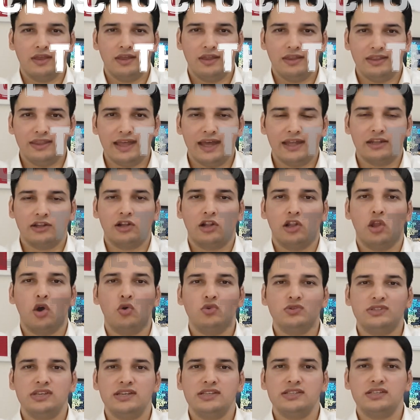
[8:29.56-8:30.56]
That
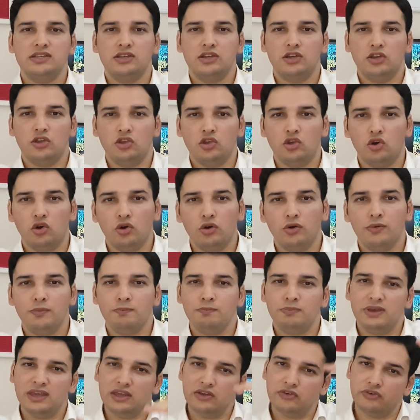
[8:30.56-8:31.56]
closes your
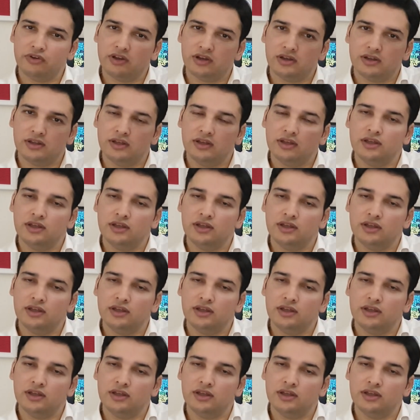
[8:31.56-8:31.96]
period.